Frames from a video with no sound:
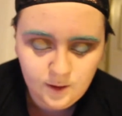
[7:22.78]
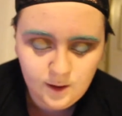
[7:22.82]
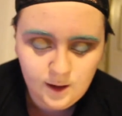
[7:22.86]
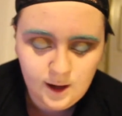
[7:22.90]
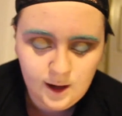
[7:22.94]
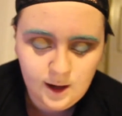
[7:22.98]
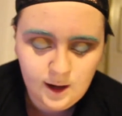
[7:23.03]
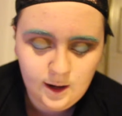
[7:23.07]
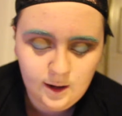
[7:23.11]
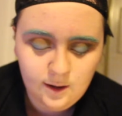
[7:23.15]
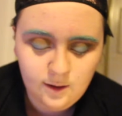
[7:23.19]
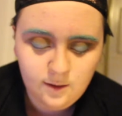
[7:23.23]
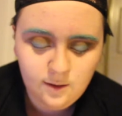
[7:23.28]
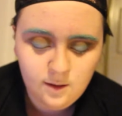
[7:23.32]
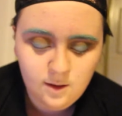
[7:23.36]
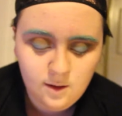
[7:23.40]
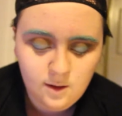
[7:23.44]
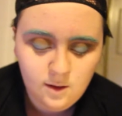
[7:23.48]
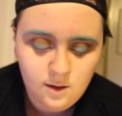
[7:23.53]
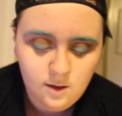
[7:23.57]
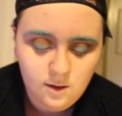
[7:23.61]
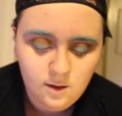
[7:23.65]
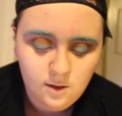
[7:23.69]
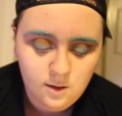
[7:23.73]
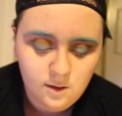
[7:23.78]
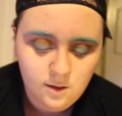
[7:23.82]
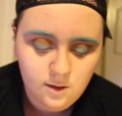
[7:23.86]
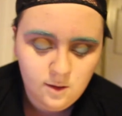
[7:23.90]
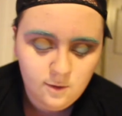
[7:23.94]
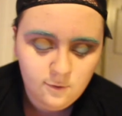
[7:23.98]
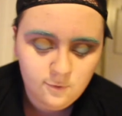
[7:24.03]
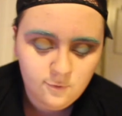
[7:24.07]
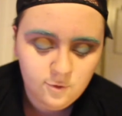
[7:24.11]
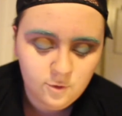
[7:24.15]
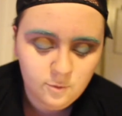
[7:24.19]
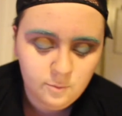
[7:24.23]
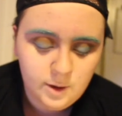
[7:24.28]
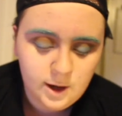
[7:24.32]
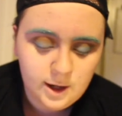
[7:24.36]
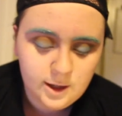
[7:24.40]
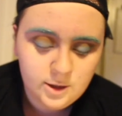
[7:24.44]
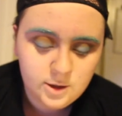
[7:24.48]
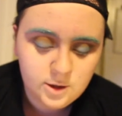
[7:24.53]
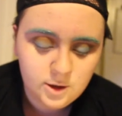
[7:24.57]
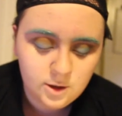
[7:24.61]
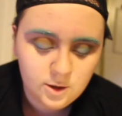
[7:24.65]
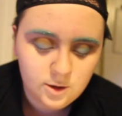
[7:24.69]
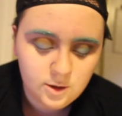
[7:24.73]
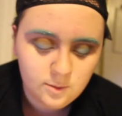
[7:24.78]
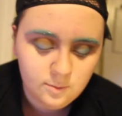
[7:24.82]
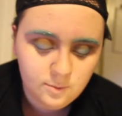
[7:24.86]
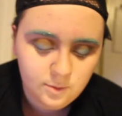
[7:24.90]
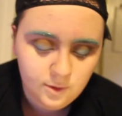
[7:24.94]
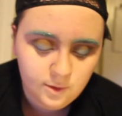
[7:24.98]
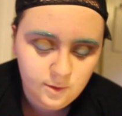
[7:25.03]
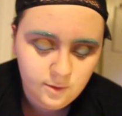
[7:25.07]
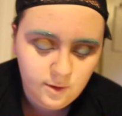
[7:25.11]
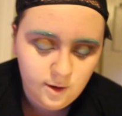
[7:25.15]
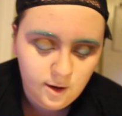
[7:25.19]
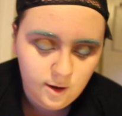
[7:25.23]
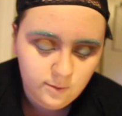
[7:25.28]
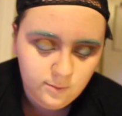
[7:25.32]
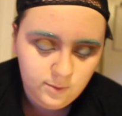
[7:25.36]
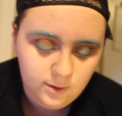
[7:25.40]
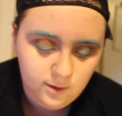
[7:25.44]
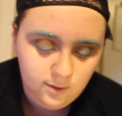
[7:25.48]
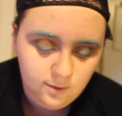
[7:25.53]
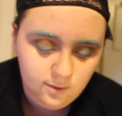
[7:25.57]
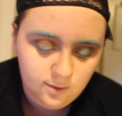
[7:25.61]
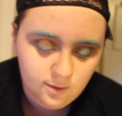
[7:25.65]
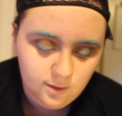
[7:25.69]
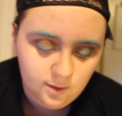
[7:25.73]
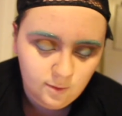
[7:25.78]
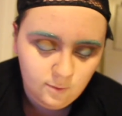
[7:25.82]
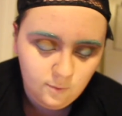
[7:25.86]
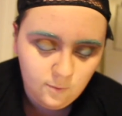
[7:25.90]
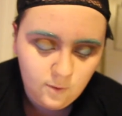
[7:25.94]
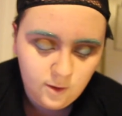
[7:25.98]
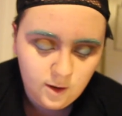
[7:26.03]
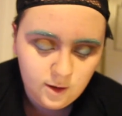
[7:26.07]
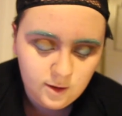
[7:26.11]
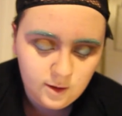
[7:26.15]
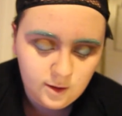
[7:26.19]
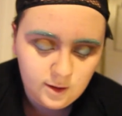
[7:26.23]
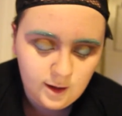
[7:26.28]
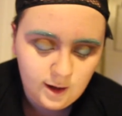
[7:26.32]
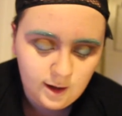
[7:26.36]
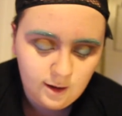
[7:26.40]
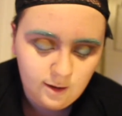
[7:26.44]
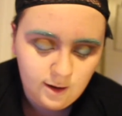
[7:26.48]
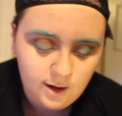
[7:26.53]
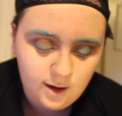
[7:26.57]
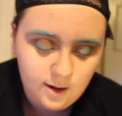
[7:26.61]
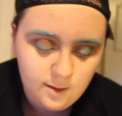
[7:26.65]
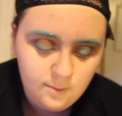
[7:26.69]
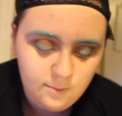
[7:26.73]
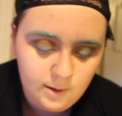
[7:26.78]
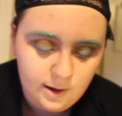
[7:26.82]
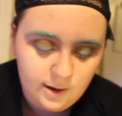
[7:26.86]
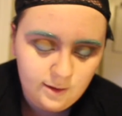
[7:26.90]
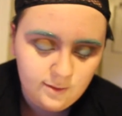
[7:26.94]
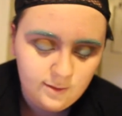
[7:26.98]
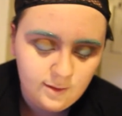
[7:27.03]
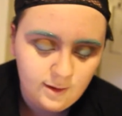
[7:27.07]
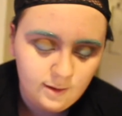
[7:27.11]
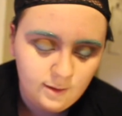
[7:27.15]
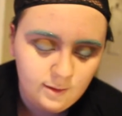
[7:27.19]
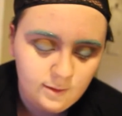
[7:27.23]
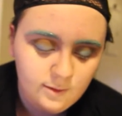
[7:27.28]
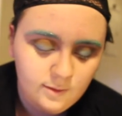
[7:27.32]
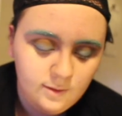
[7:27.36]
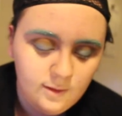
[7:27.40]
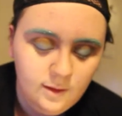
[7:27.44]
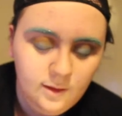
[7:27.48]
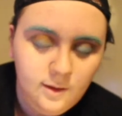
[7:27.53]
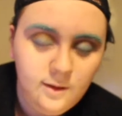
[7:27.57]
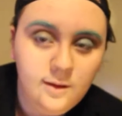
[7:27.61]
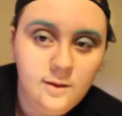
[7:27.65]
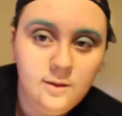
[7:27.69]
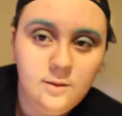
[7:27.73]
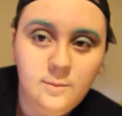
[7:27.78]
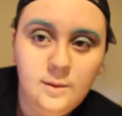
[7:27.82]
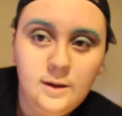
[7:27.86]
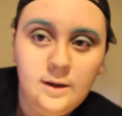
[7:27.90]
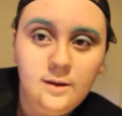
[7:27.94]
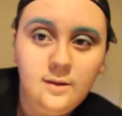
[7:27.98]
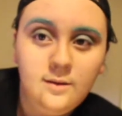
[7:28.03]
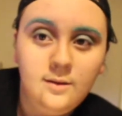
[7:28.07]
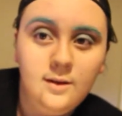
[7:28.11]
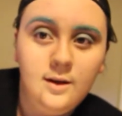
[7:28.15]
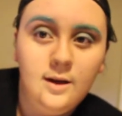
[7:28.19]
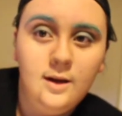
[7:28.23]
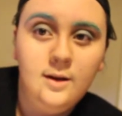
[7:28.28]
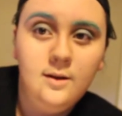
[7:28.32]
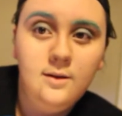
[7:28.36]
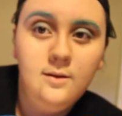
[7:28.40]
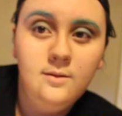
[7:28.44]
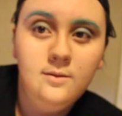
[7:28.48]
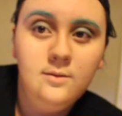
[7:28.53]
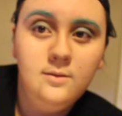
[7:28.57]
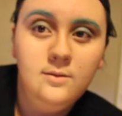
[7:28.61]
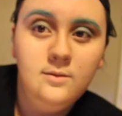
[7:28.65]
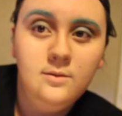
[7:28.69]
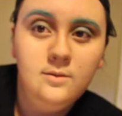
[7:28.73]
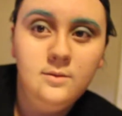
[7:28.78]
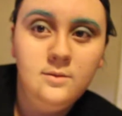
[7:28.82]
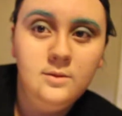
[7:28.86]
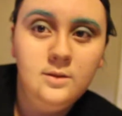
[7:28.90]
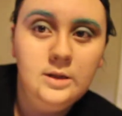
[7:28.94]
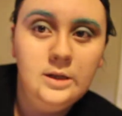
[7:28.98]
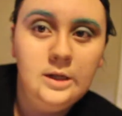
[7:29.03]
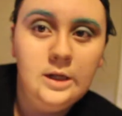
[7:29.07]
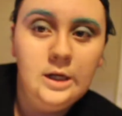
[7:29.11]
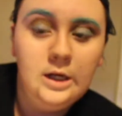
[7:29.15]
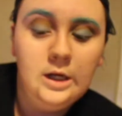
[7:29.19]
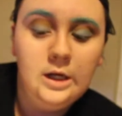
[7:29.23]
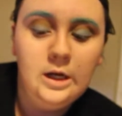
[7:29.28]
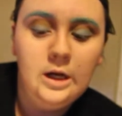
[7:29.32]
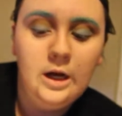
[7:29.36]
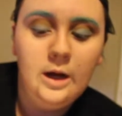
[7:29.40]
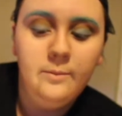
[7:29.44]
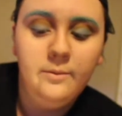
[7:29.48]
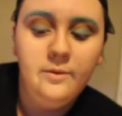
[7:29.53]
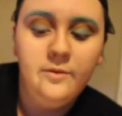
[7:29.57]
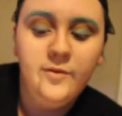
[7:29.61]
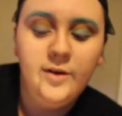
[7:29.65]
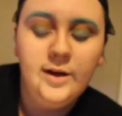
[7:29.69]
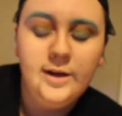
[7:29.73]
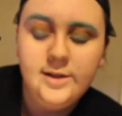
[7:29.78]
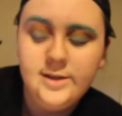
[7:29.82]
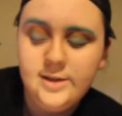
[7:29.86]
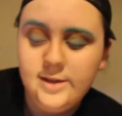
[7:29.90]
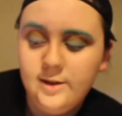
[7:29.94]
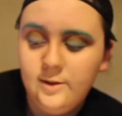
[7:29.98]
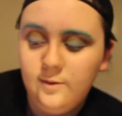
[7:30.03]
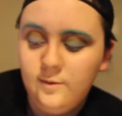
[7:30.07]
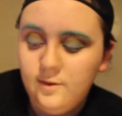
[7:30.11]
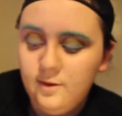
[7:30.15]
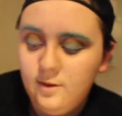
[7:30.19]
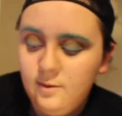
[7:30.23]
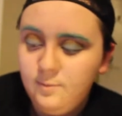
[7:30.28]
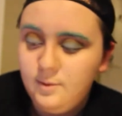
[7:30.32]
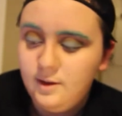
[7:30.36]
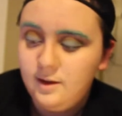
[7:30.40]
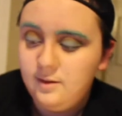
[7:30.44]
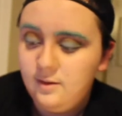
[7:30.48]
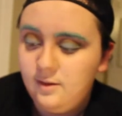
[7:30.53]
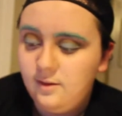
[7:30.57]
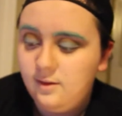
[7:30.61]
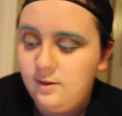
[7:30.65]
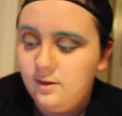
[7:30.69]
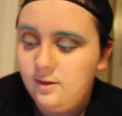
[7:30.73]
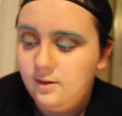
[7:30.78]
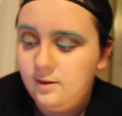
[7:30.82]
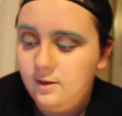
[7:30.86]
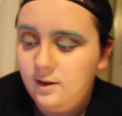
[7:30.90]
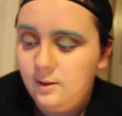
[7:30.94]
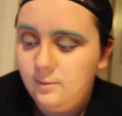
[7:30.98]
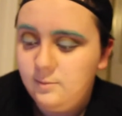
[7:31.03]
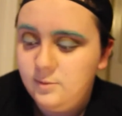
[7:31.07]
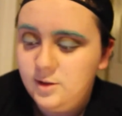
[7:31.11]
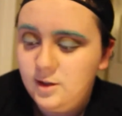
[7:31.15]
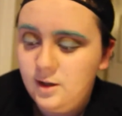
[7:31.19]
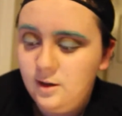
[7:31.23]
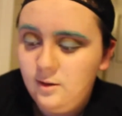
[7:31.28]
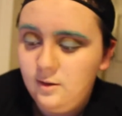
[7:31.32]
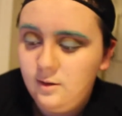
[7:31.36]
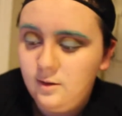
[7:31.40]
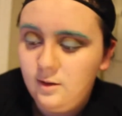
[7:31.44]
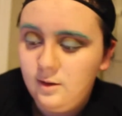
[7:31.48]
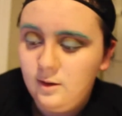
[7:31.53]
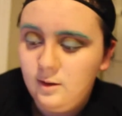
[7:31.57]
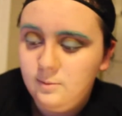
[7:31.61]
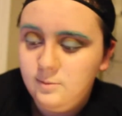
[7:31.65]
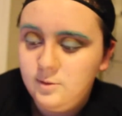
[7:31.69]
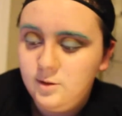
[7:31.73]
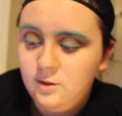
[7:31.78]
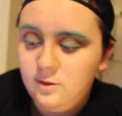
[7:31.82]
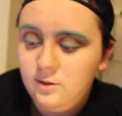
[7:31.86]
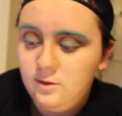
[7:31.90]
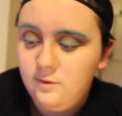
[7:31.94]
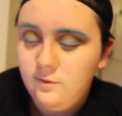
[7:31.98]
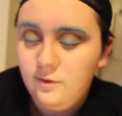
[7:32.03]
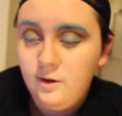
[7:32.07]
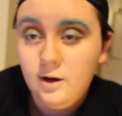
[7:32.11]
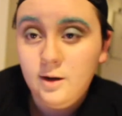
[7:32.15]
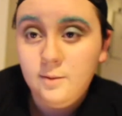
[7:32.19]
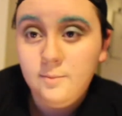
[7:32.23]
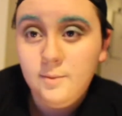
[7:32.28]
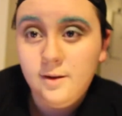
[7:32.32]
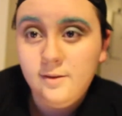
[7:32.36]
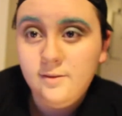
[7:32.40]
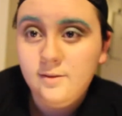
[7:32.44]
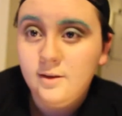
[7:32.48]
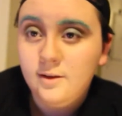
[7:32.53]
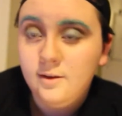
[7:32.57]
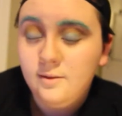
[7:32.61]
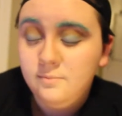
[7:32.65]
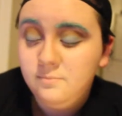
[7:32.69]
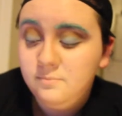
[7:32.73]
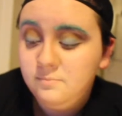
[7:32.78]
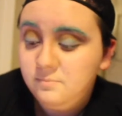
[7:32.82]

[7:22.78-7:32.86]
And for my darker blue, I'll be using Water Dere by Siren Song Cosmetics again. I'm afraid to tilt this because it's in a clamshell, and clamshells are very messy.